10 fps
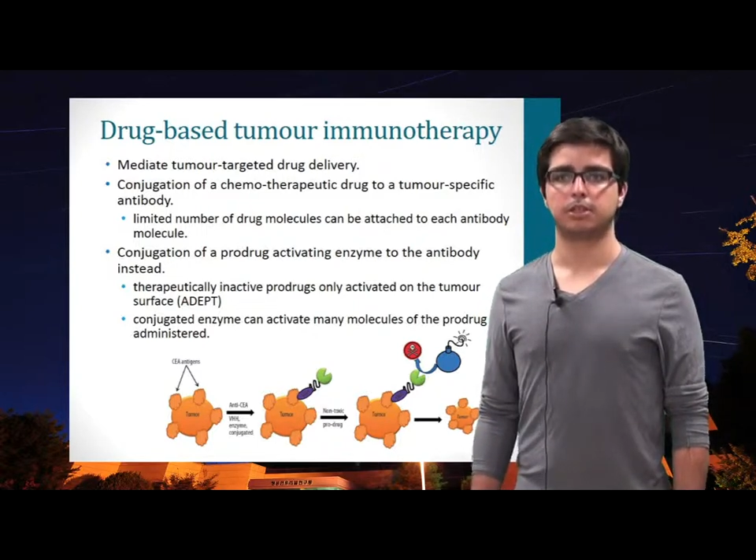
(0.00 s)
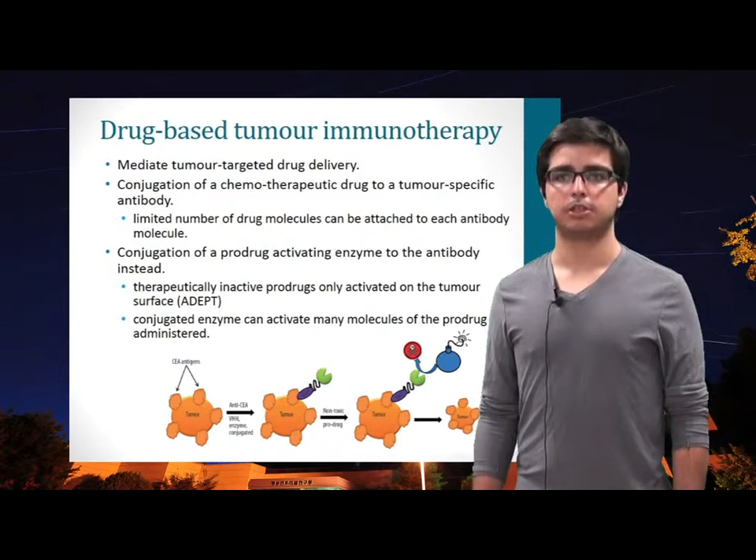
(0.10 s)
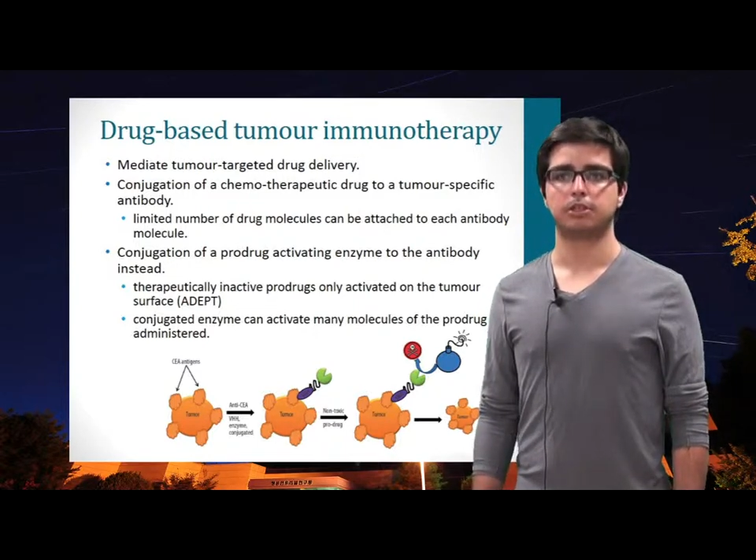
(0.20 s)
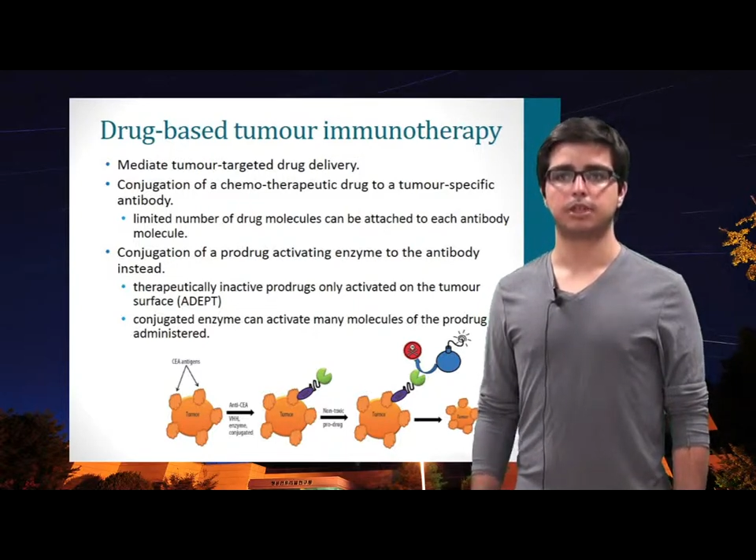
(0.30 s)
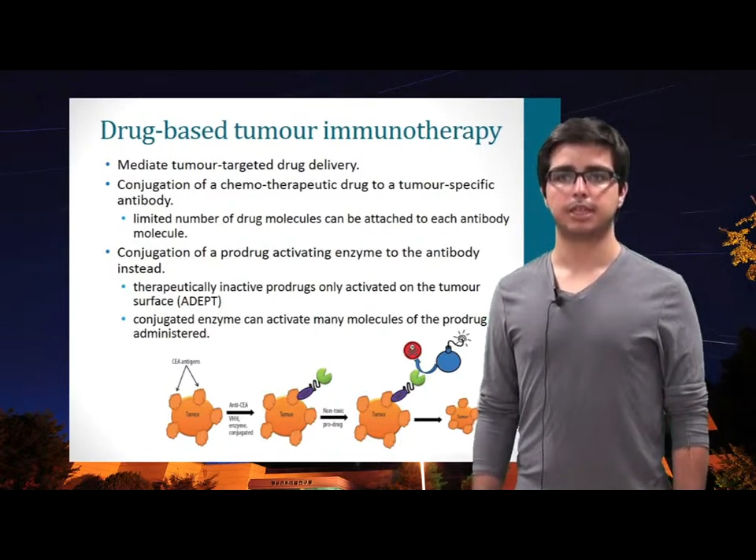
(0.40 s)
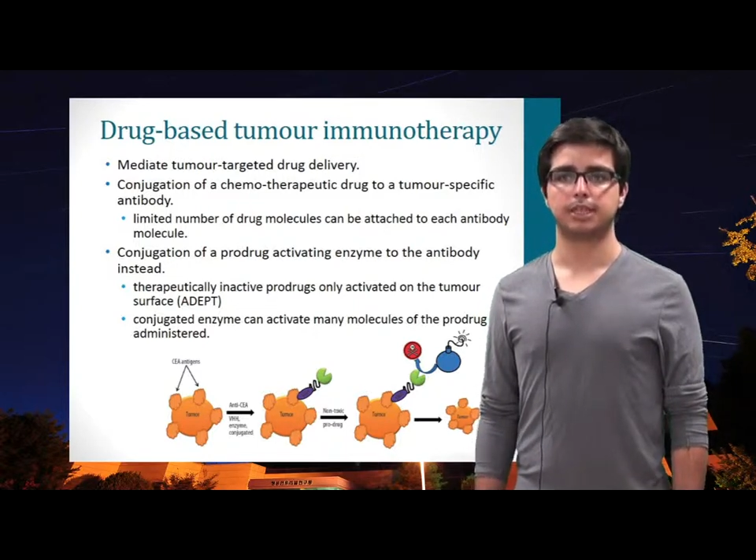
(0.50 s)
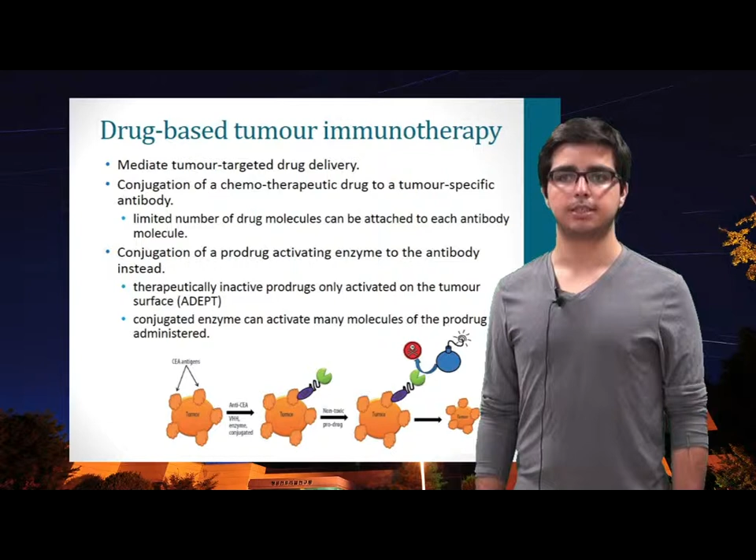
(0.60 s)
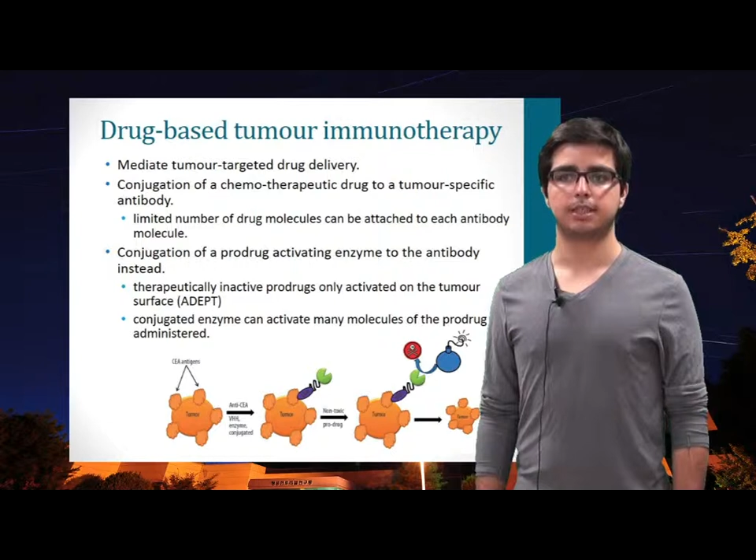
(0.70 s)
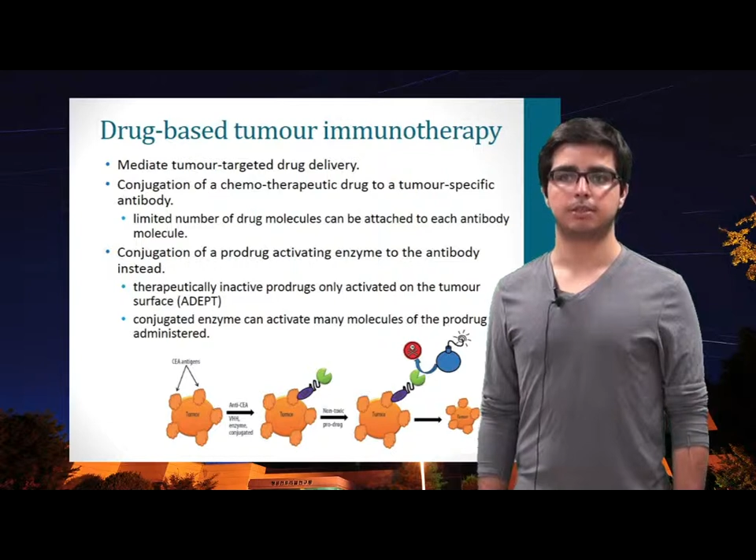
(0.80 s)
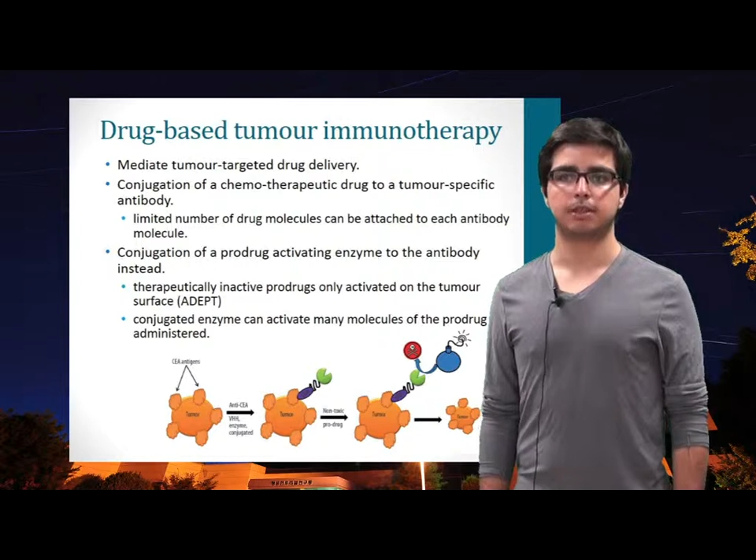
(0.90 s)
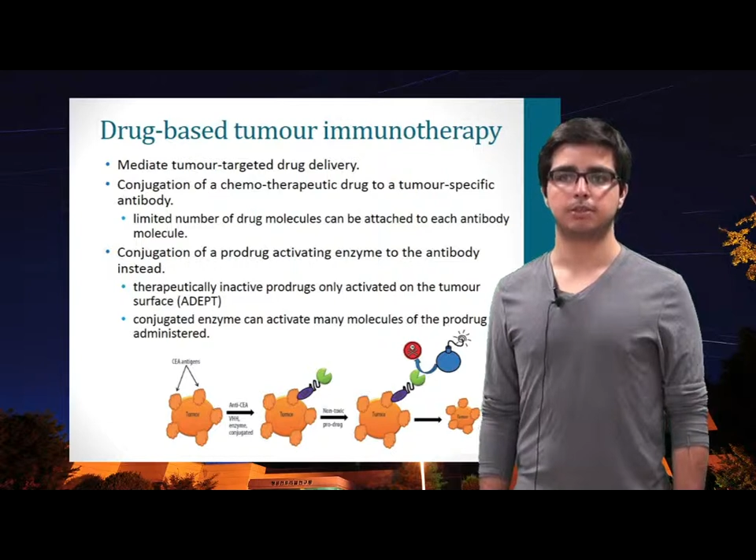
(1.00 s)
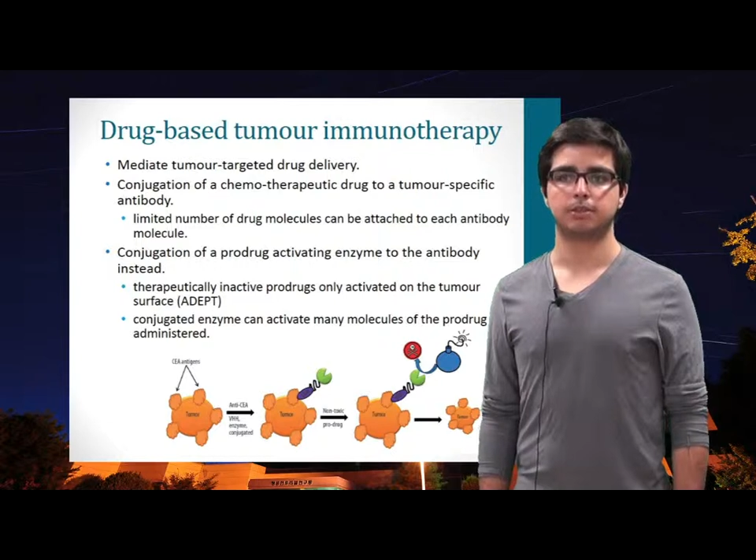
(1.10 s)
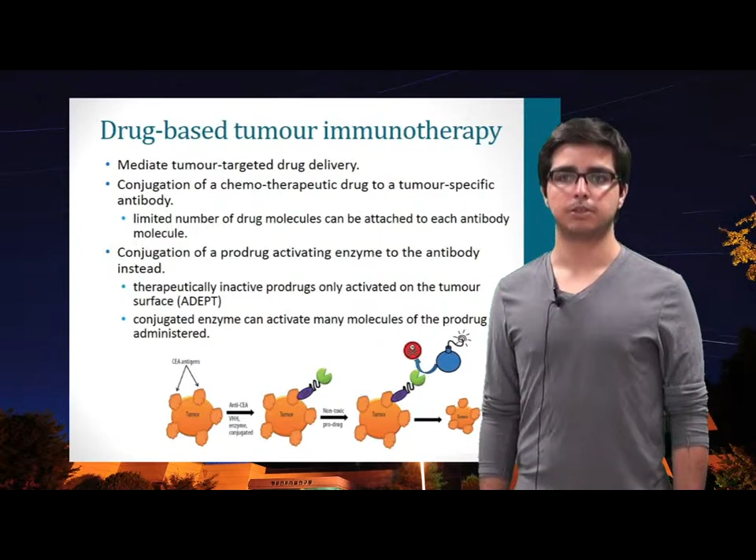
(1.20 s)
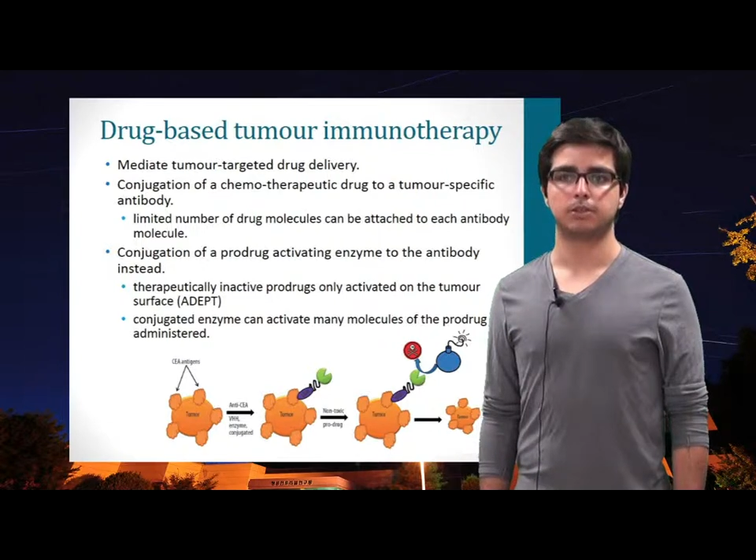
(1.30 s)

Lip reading: congregate around